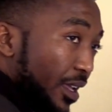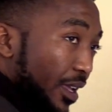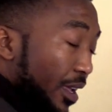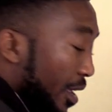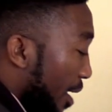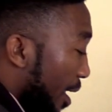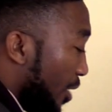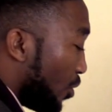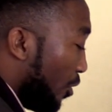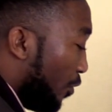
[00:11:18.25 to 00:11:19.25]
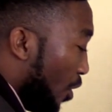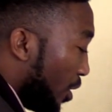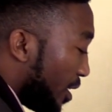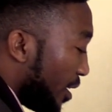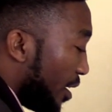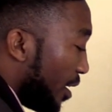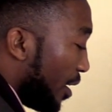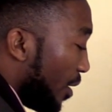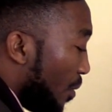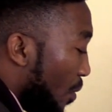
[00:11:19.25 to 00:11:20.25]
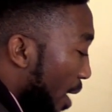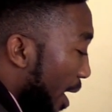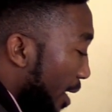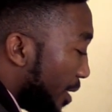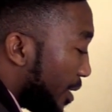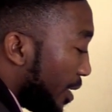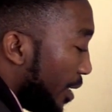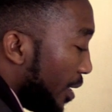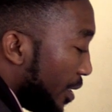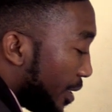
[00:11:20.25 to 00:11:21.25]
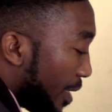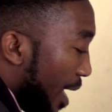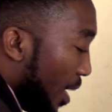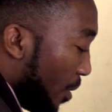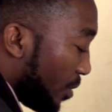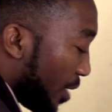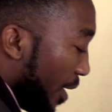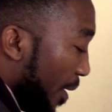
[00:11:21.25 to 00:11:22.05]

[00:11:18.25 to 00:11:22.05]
and so forth, west, south,